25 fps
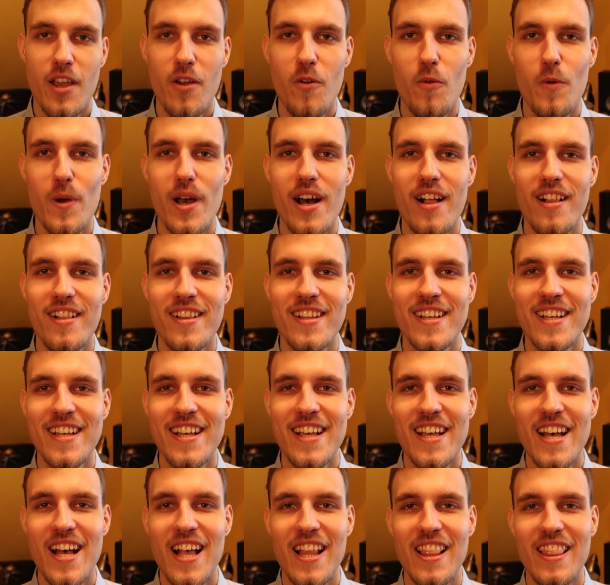Well,
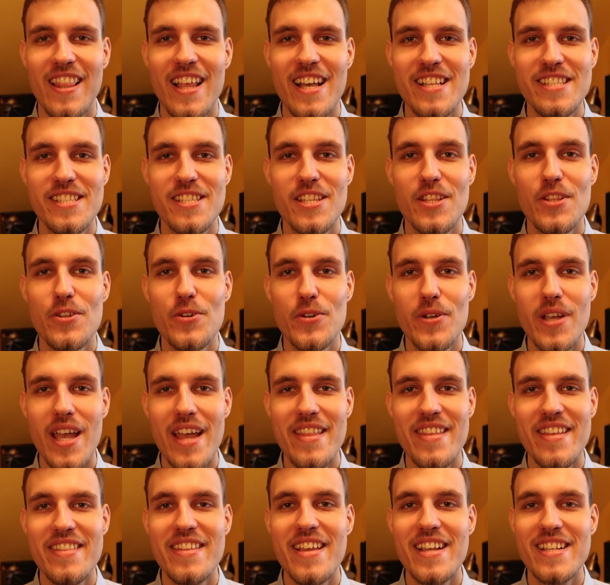let's look
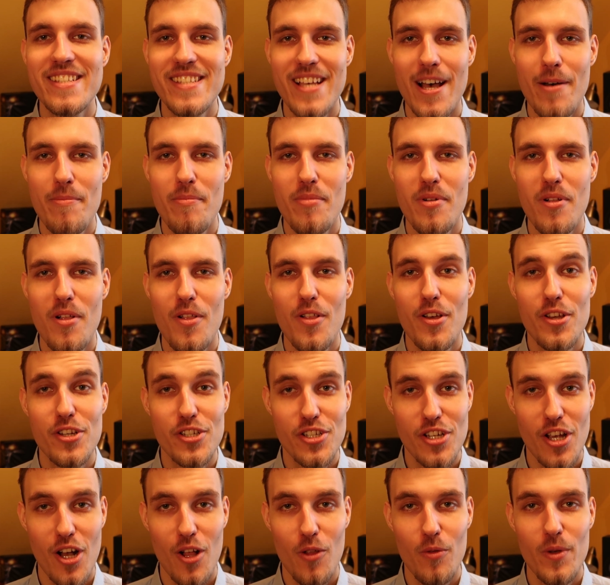at an example,
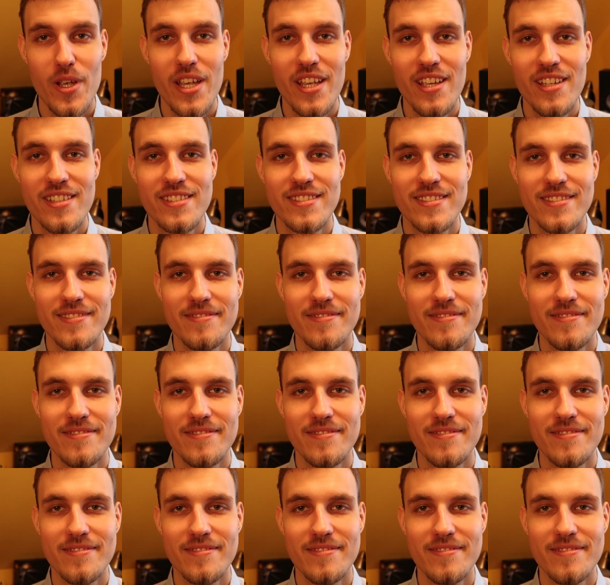shall we?